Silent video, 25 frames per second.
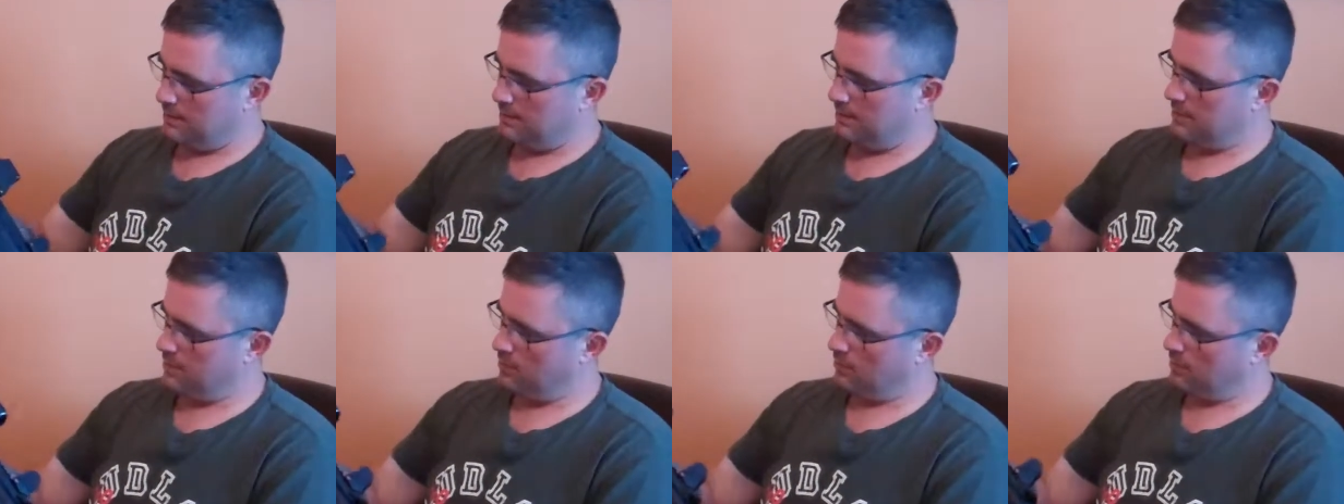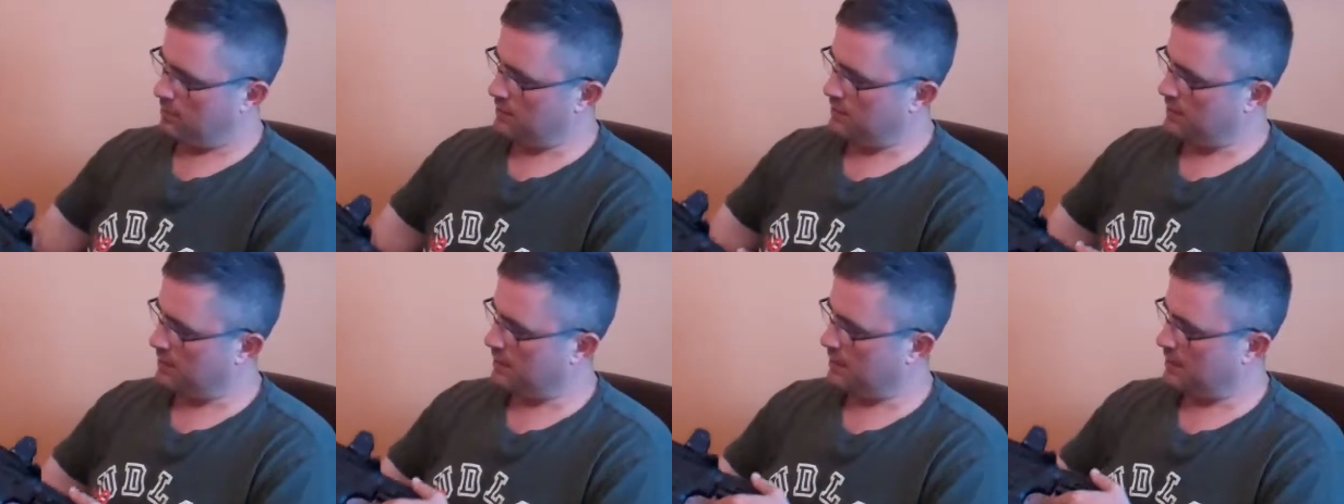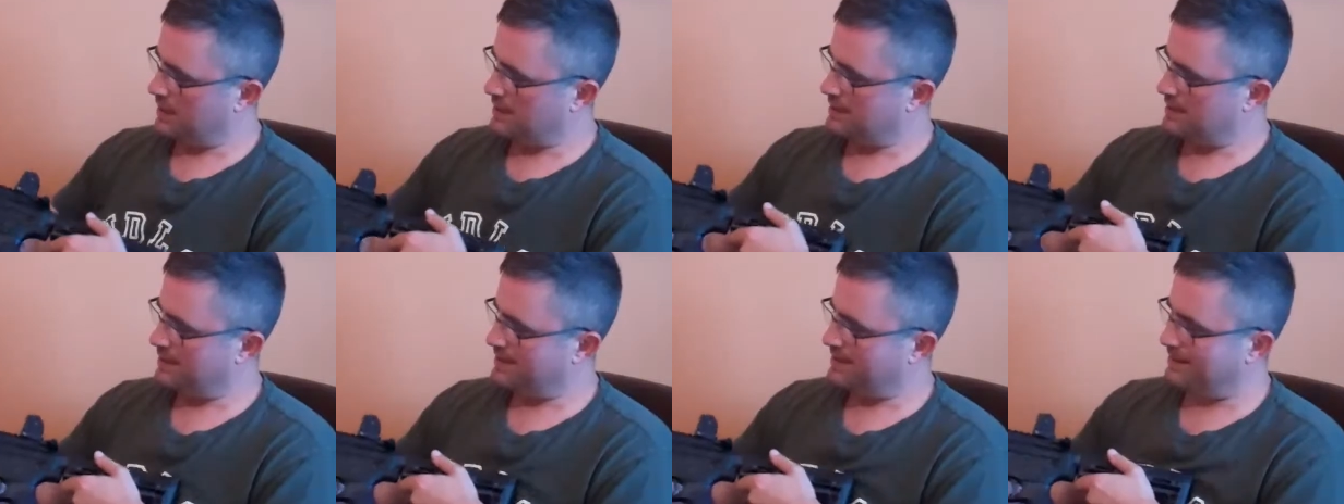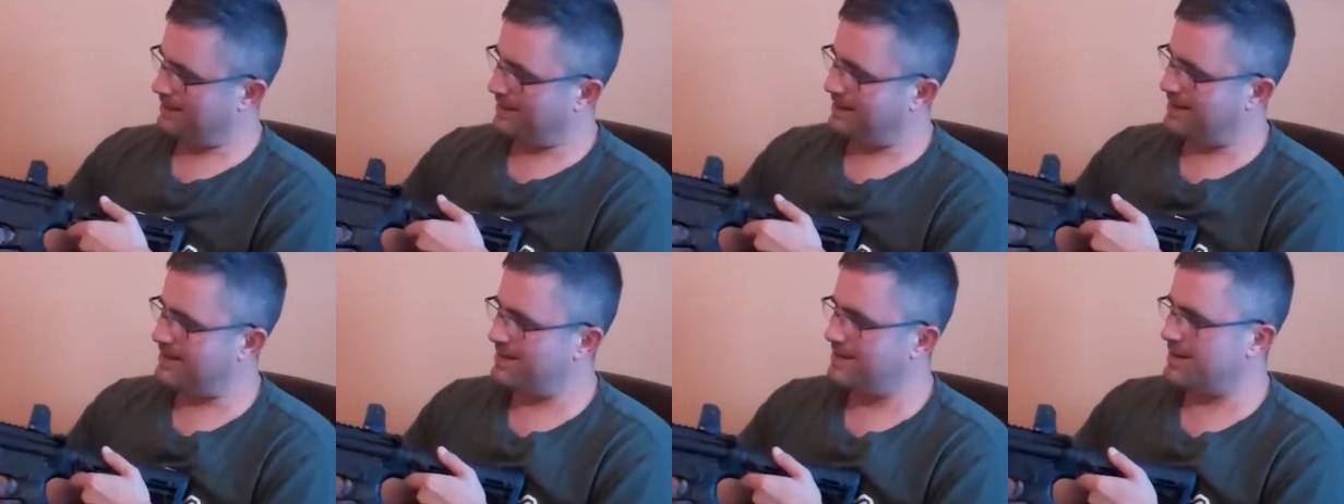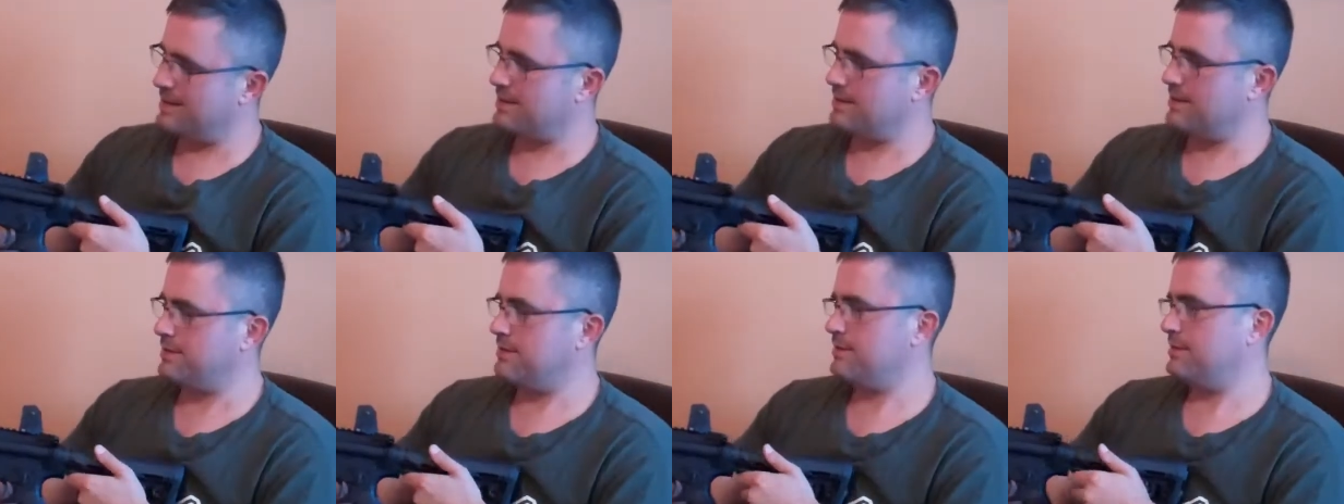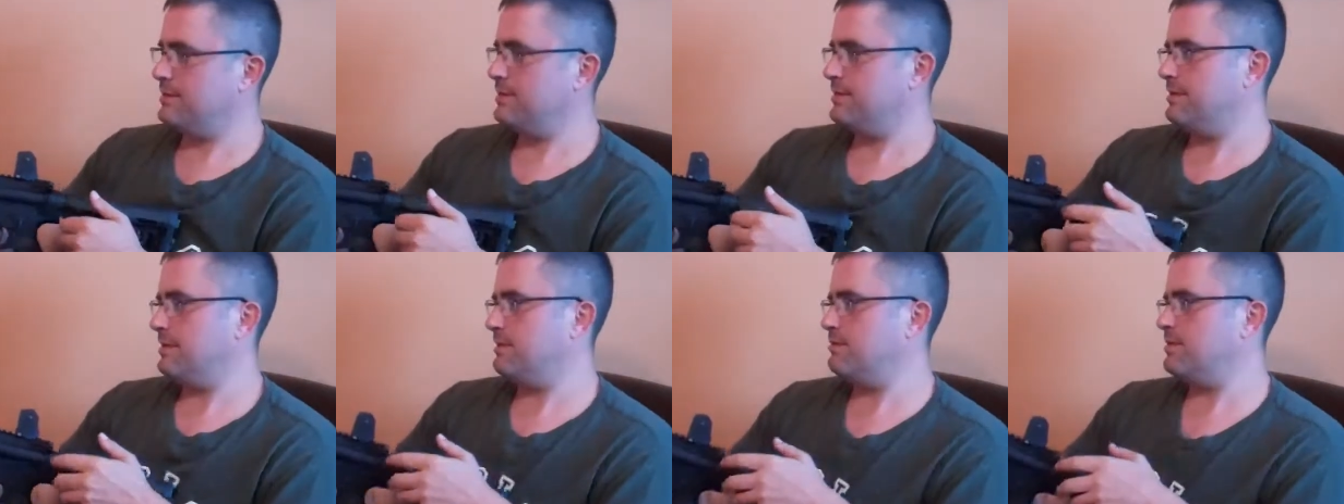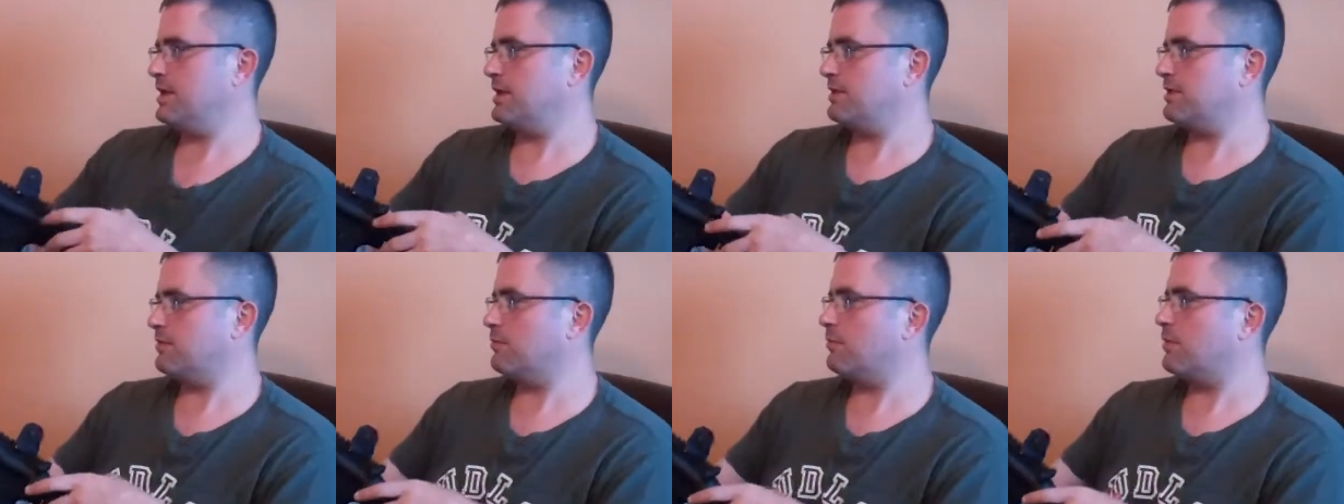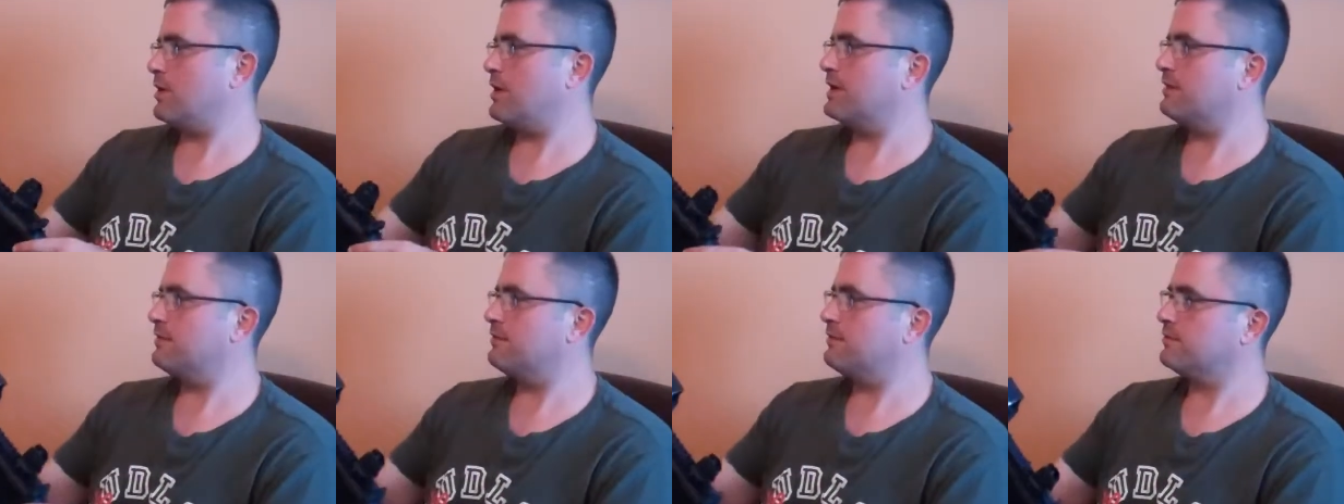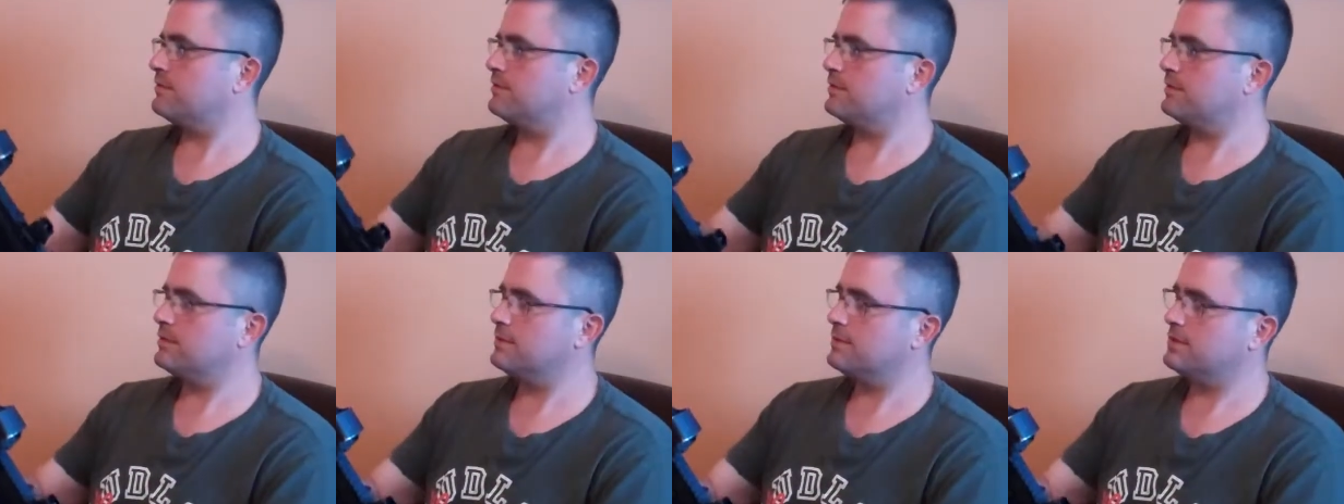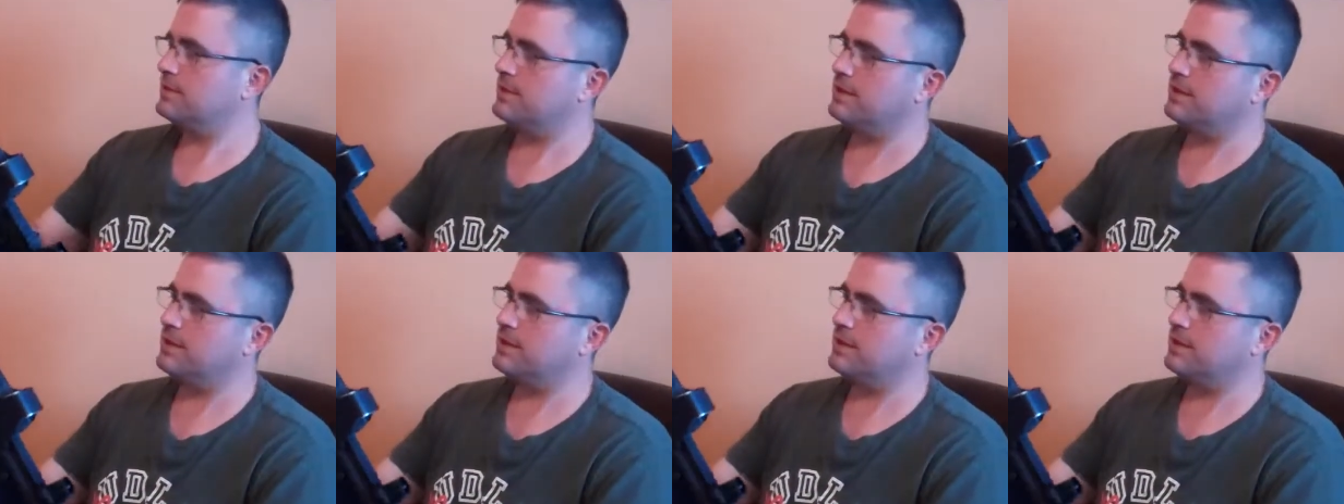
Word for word: the only thing I didn't like about the rifle,